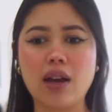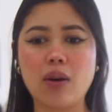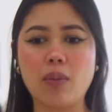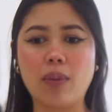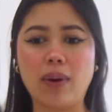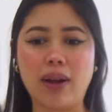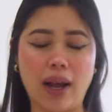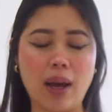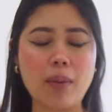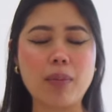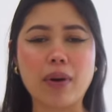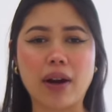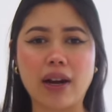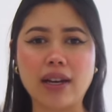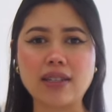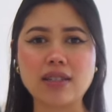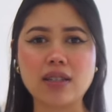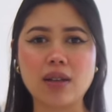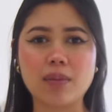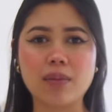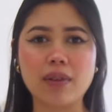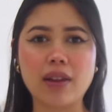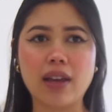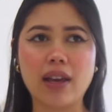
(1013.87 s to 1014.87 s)
when I pray
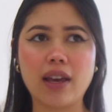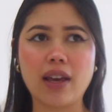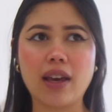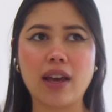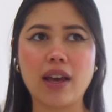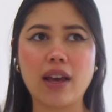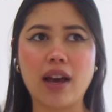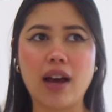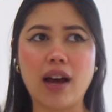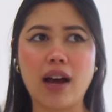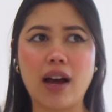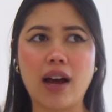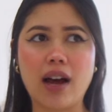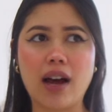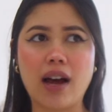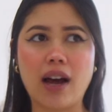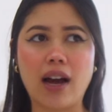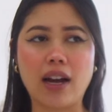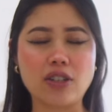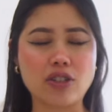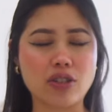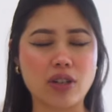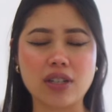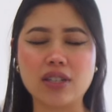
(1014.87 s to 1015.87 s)
something,
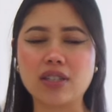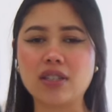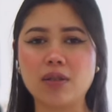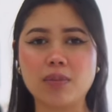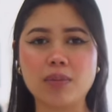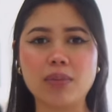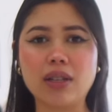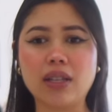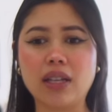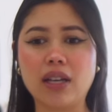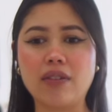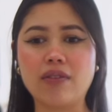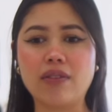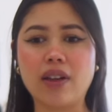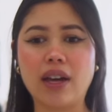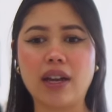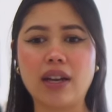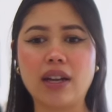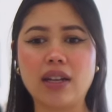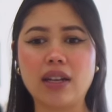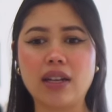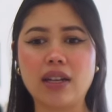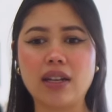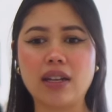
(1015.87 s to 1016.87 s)
I trust and believe that
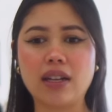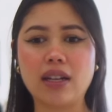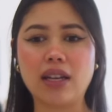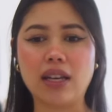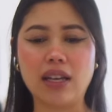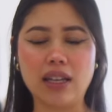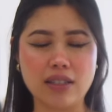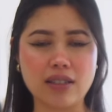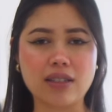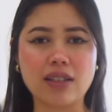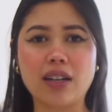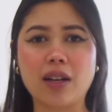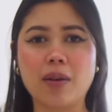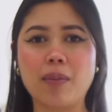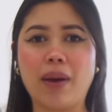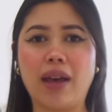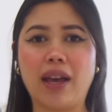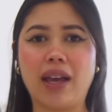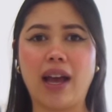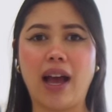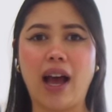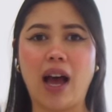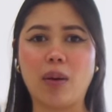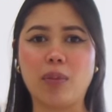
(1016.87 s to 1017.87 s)
he's gonna
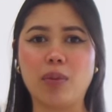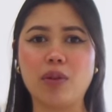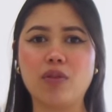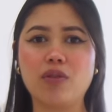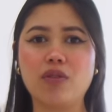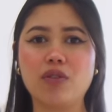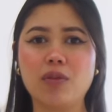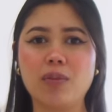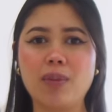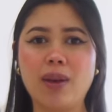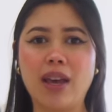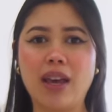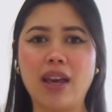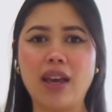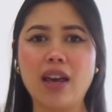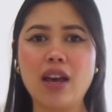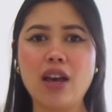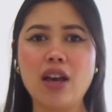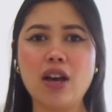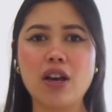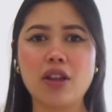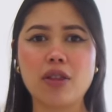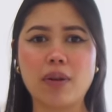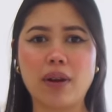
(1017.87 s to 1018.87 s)
make it happen for me
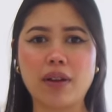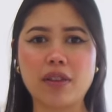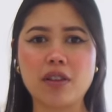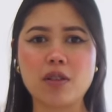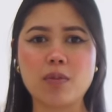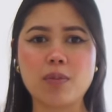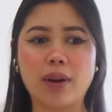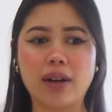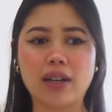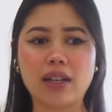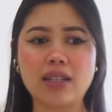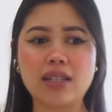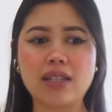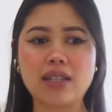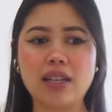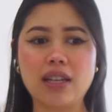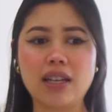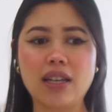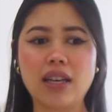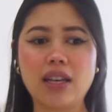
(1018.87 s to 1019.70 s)
throughout this pregnancy.